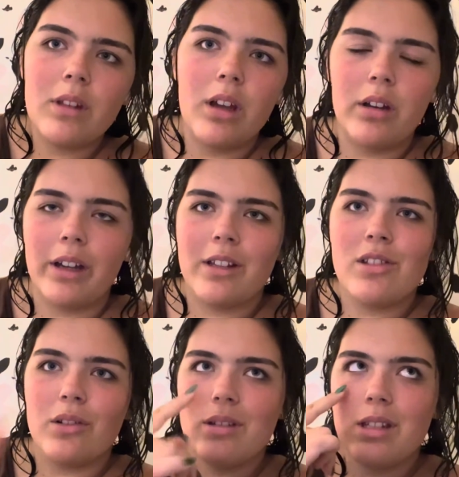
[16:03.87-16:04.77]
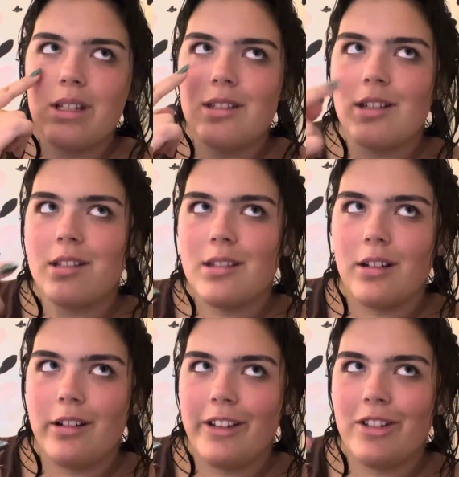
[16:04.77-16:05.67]
Okay, so it's like
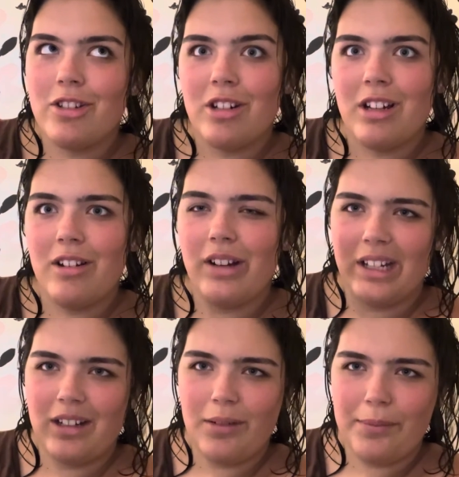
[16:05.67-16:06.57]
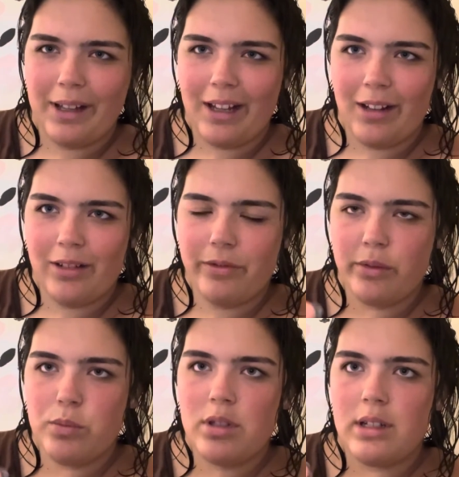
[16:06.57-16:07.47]
6:30ish now. I got back
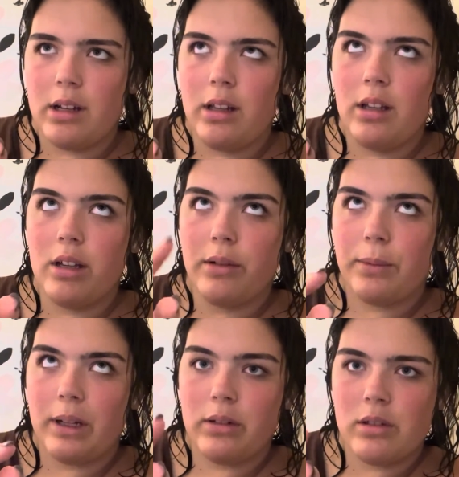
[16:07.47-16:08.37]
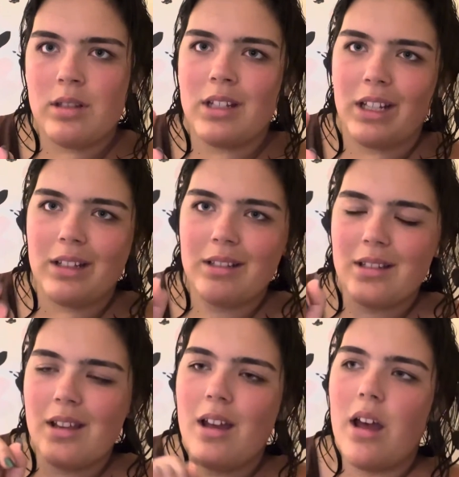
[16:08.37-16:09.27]
from studying around 6,
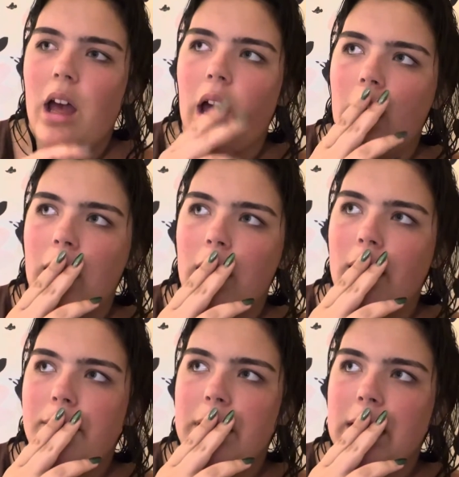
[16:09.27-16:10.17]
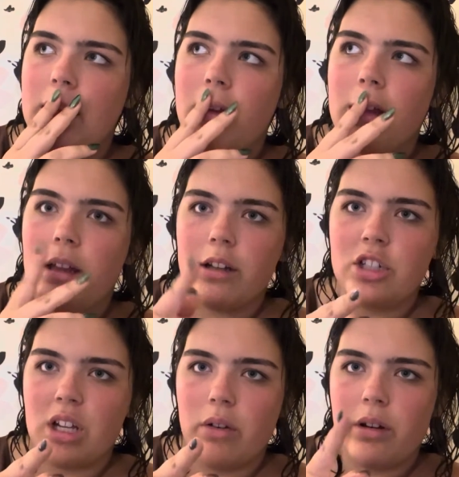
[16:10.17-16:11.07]
and I had a
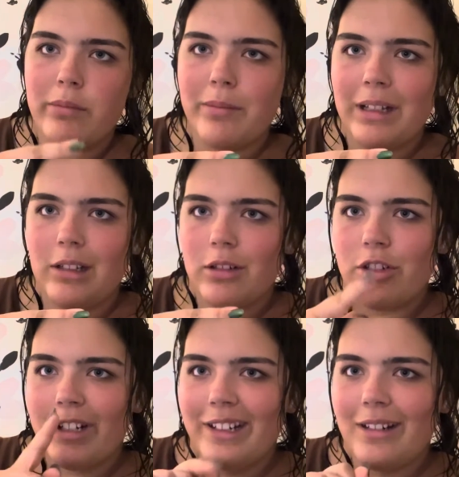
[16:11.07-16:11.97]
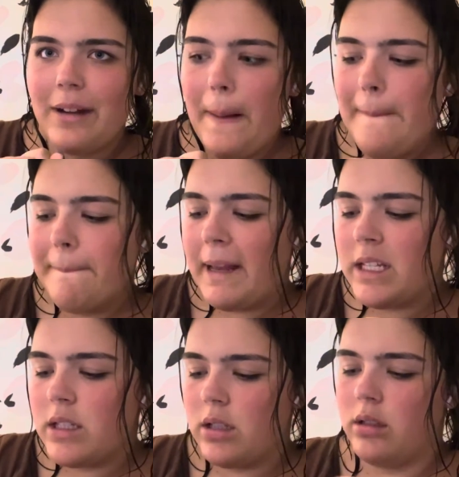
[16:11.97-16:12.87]
shower and I put my laundry in.
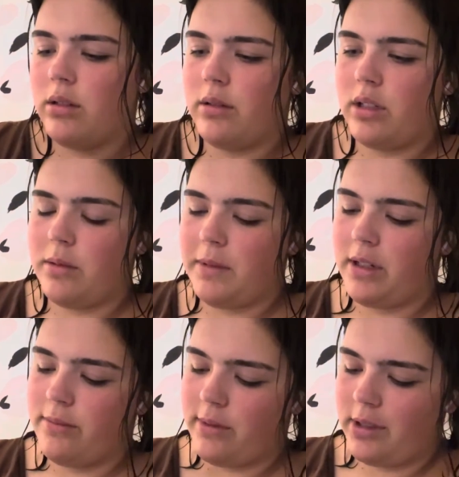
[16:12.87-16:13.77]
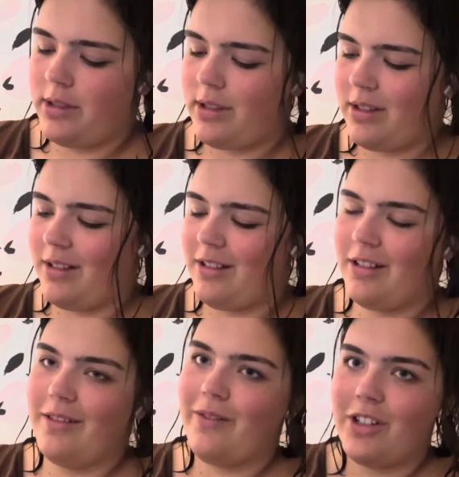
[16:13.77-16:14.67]
So now I'm gonna work
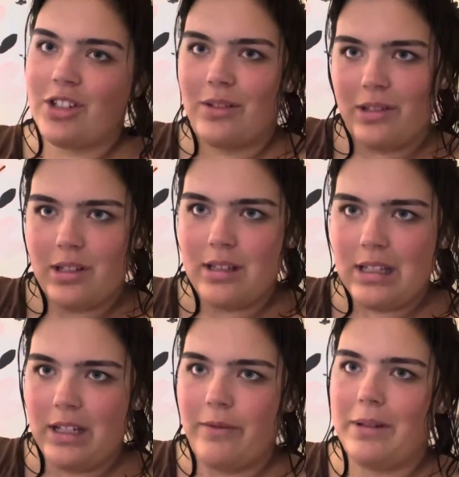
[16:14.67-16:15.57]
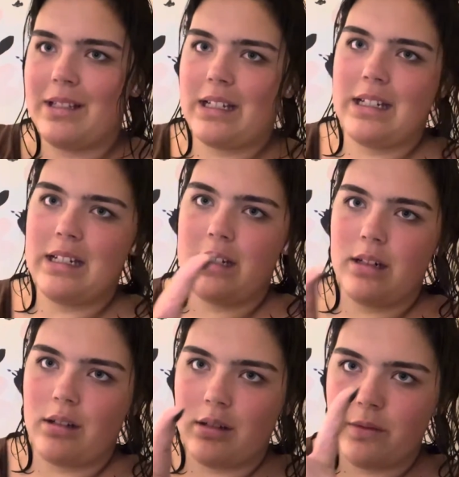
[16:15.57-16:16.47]
on finishing the rest of the sleeve because I did
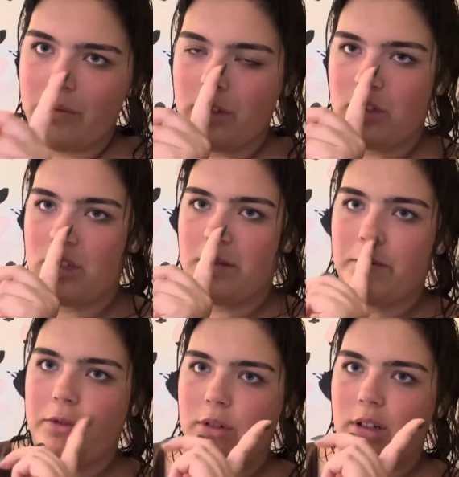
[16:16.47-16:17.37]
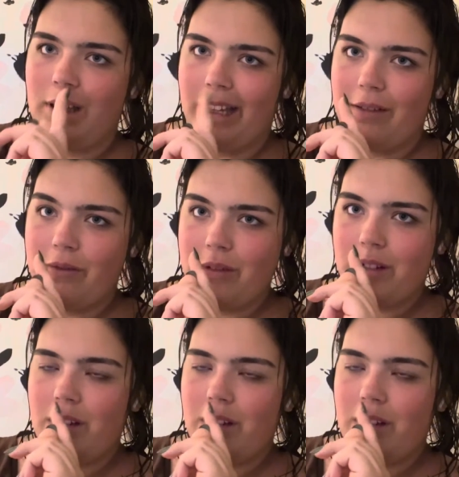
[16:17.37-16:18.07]
not finish that before I left.